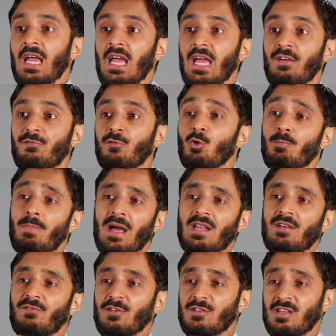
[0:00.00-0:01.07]
If you
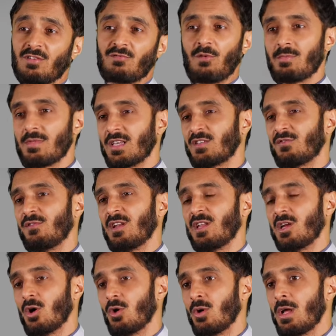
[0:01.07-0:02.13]
benefited from this
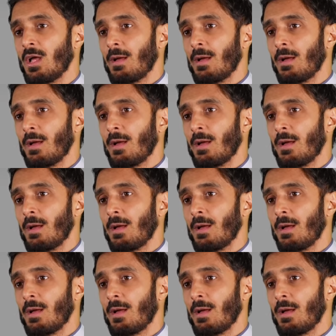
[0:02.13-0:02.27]
video,